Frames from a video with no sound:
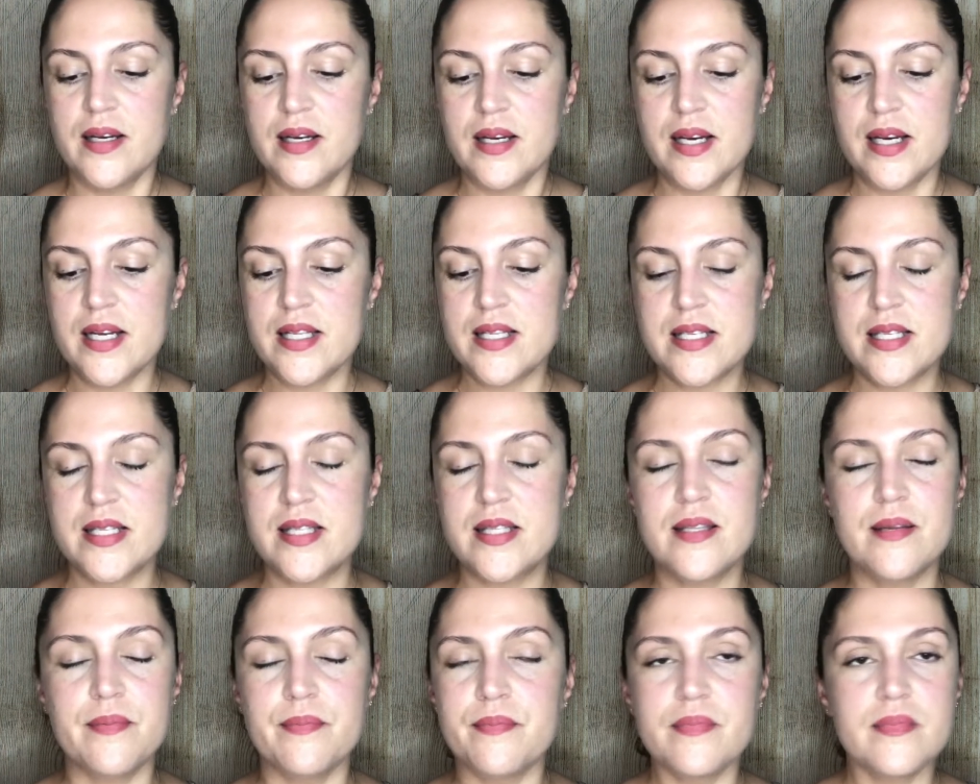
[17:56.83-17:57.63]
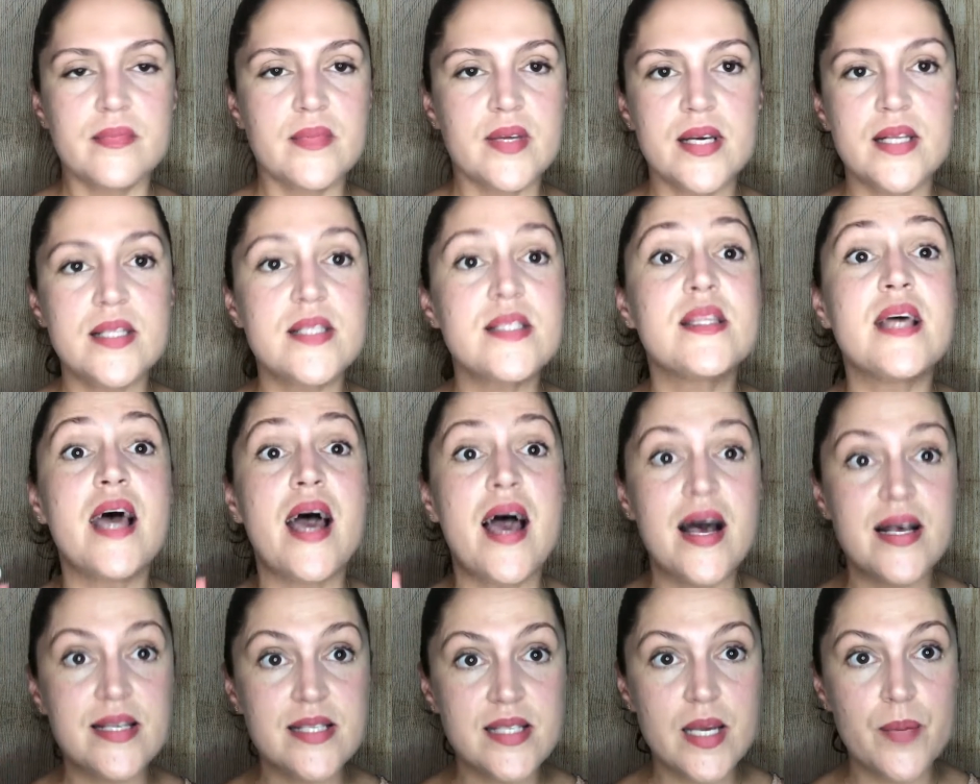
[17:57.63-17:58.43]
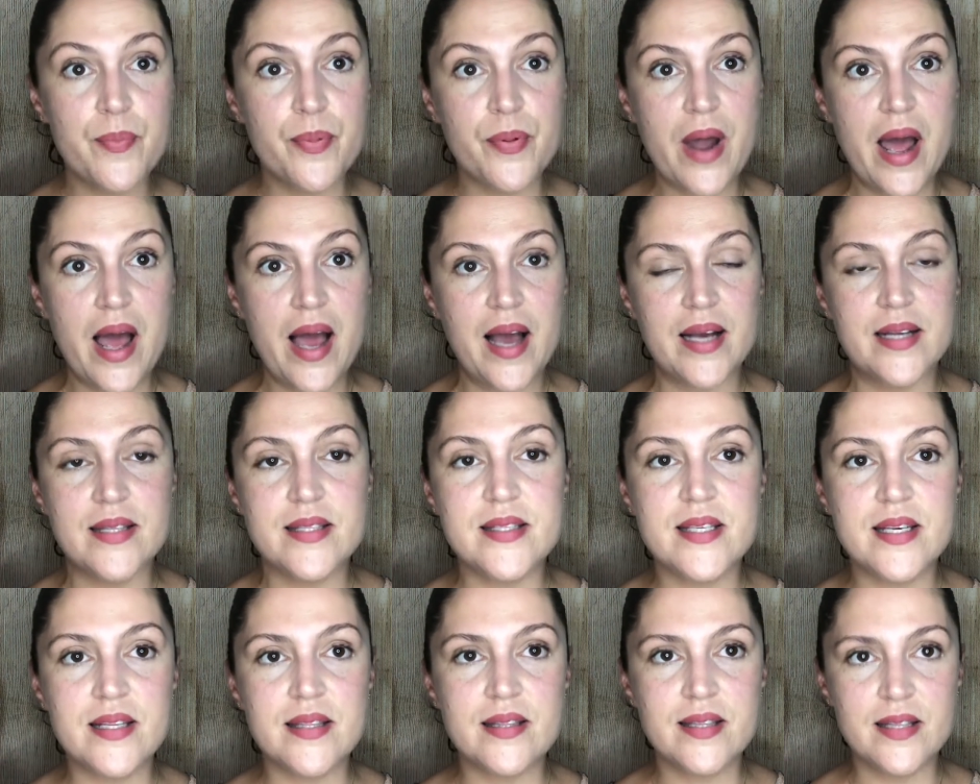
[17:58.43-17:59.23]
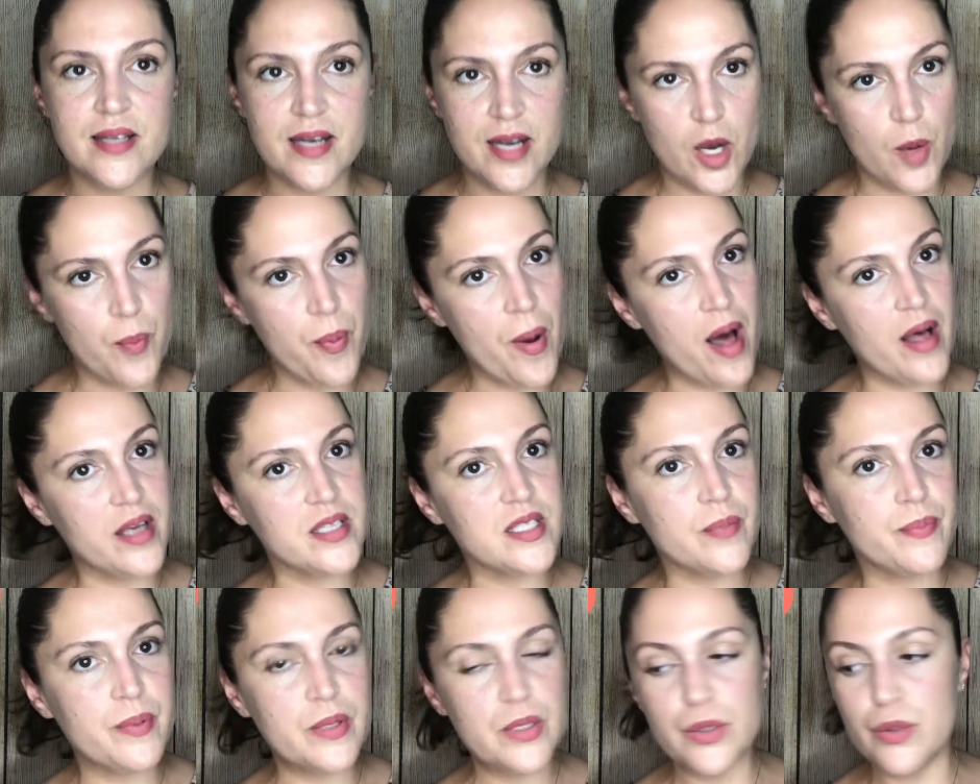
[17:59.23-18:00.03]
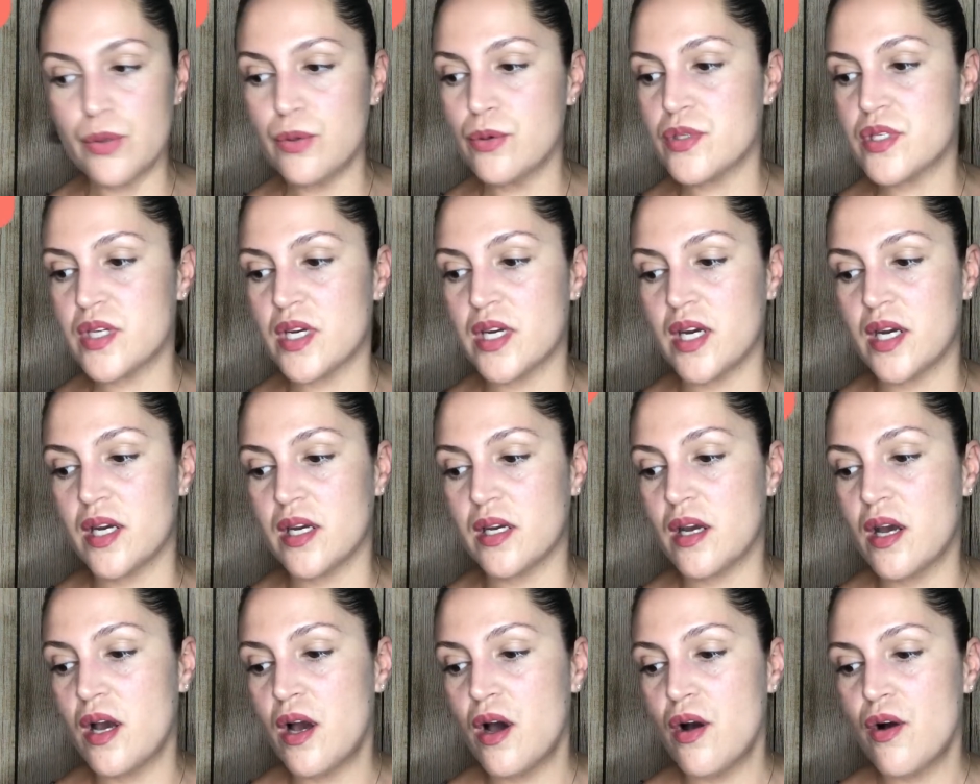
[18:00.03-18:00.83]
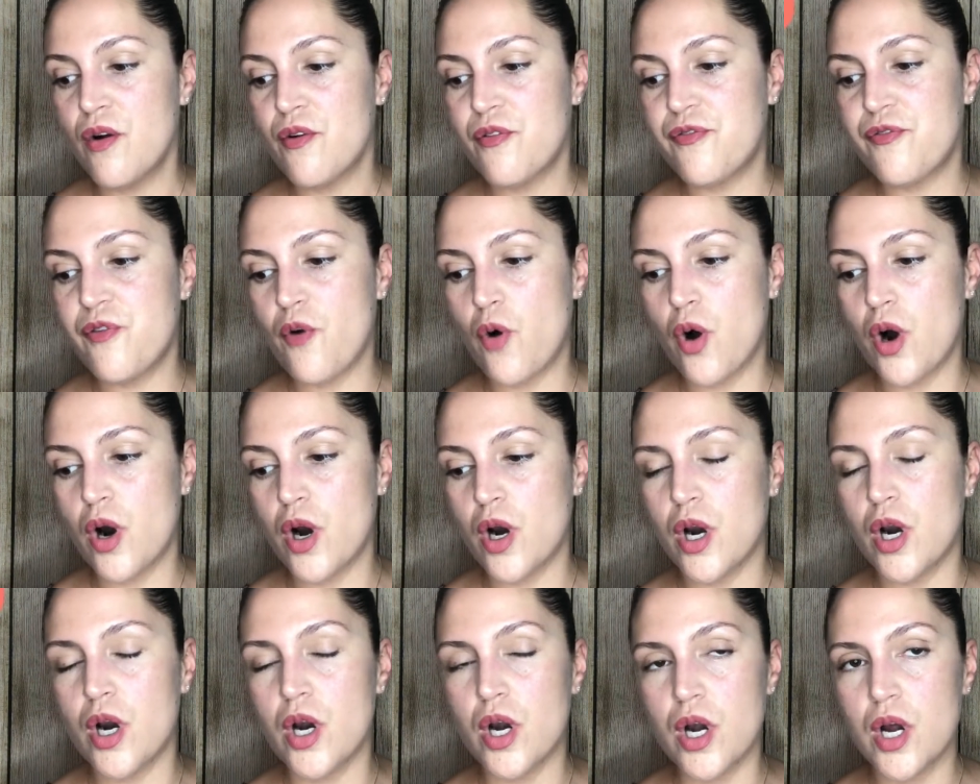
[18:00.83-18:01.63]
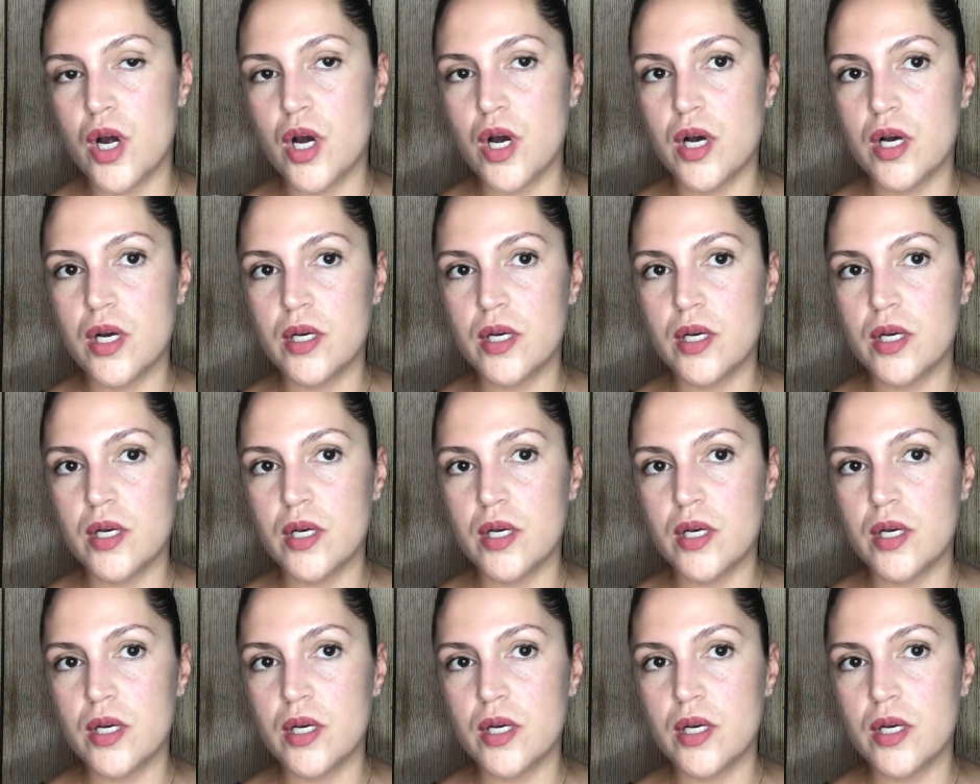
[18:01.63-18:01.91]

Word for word: It's it's the Essie brand, the nail polish I've been using for